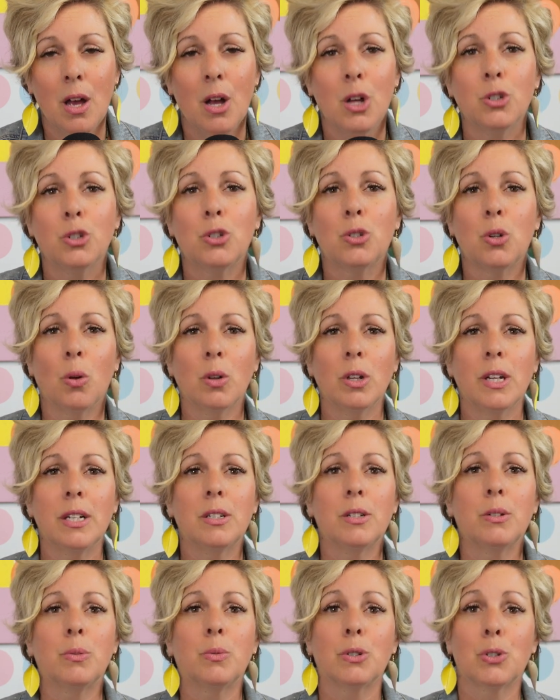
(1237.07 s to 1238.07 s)
solely
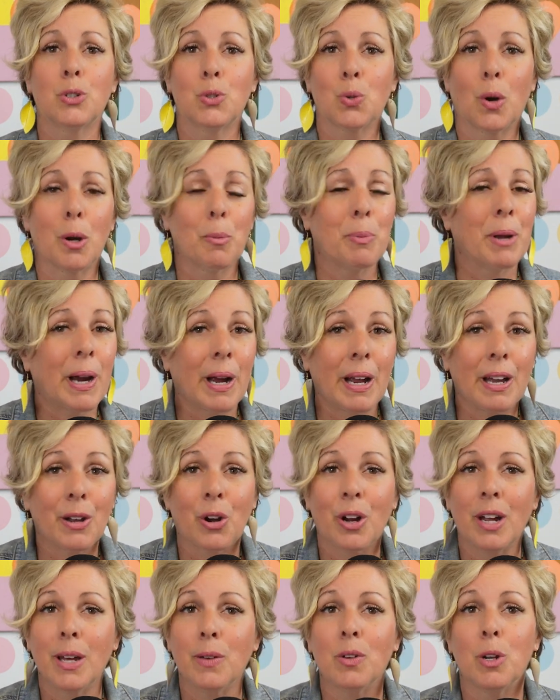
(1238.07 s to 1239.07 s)
to restore period
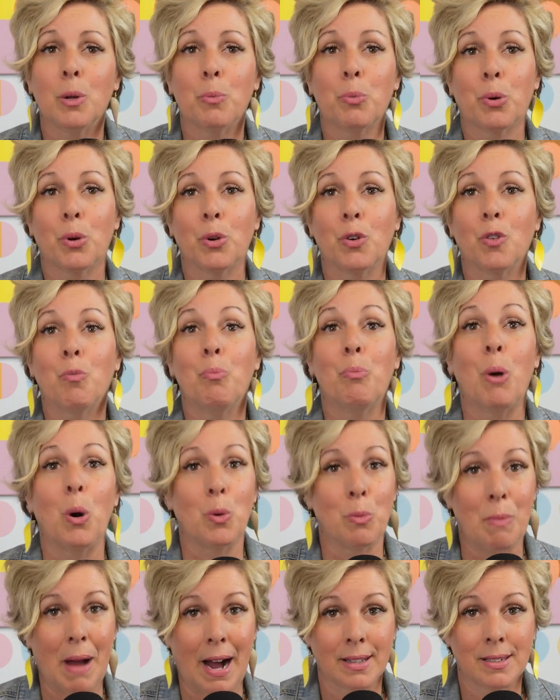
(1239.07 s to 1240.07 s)
or even improve
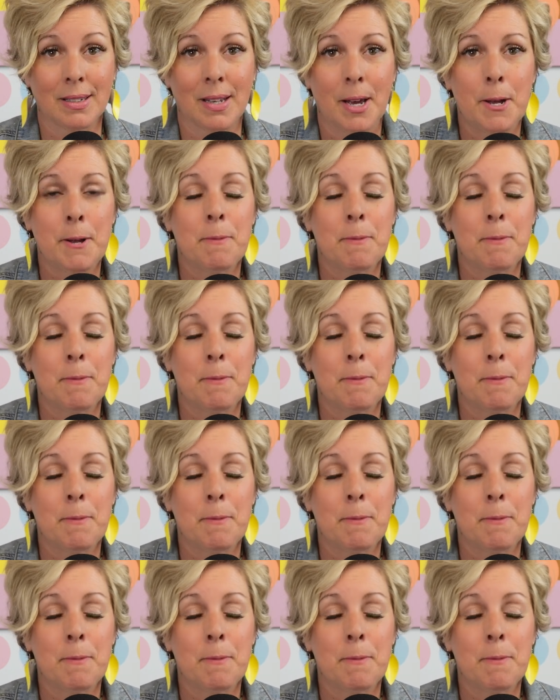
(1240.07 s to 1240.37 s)
bone mass.